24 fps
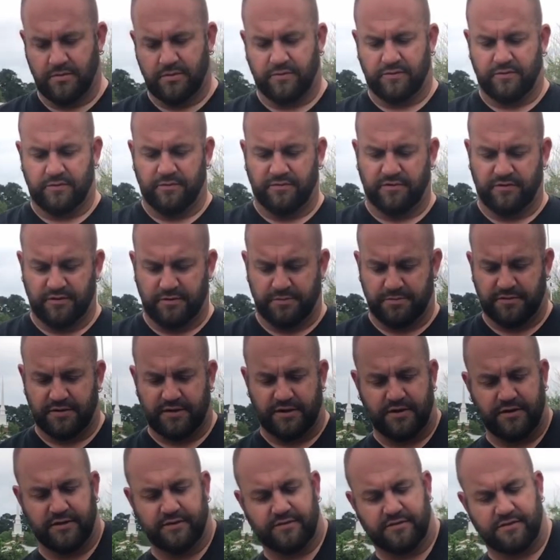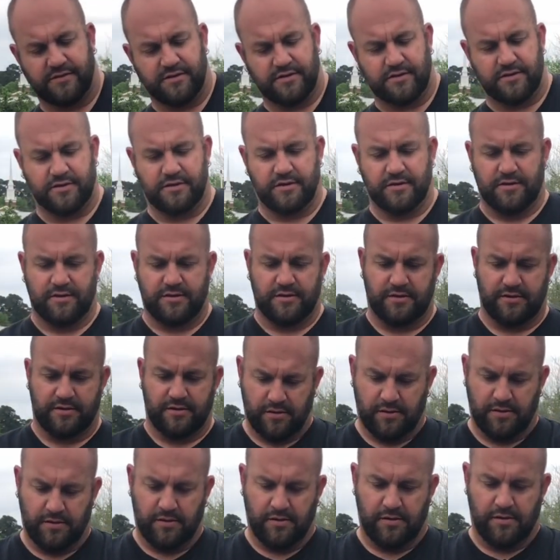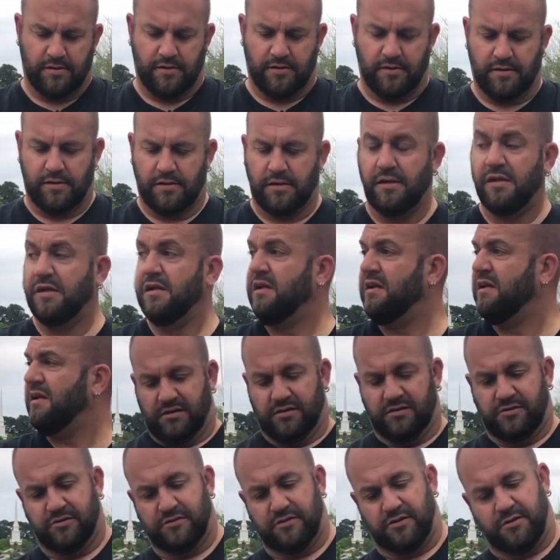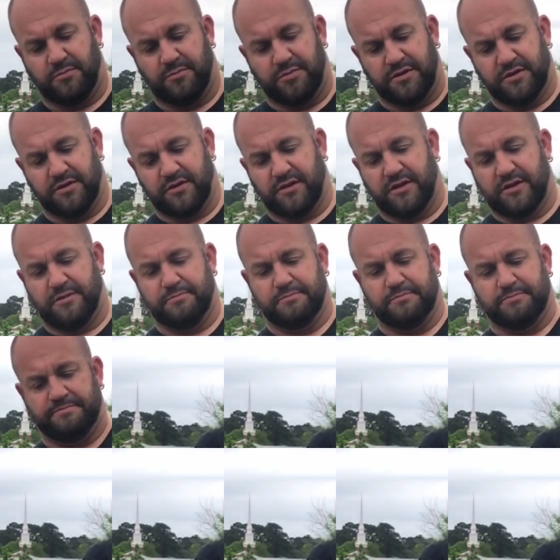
Put some zip ties on her. It's all bundled up.